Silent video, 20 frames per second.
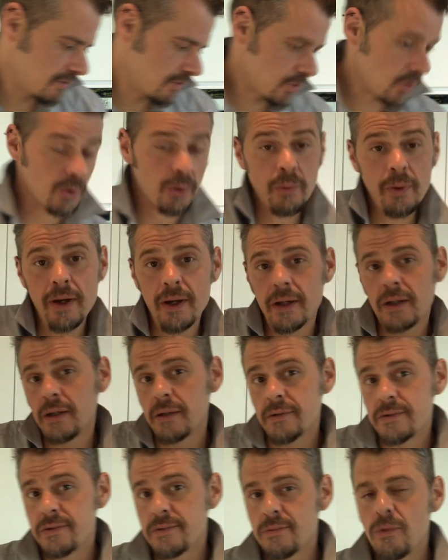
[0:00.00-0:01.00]
throw it away,
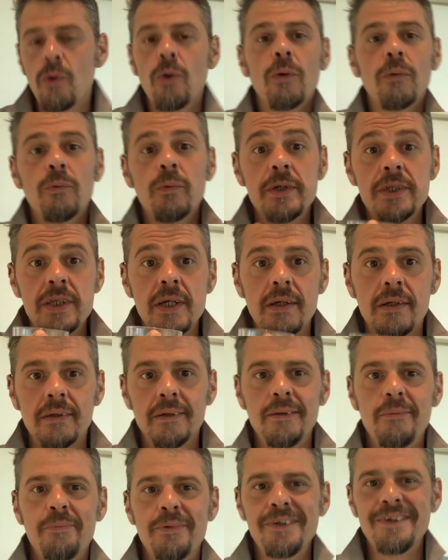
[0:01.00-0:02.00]
or recycle
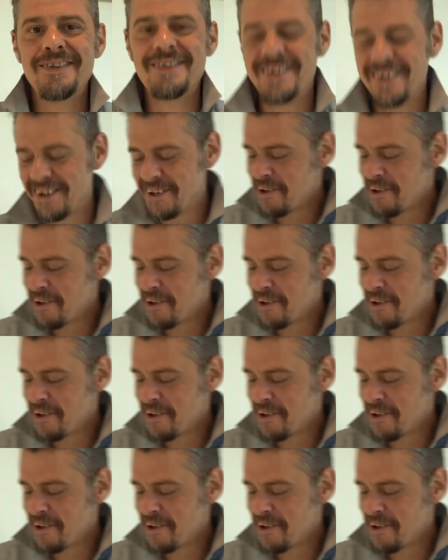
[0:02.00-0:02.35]
it, please.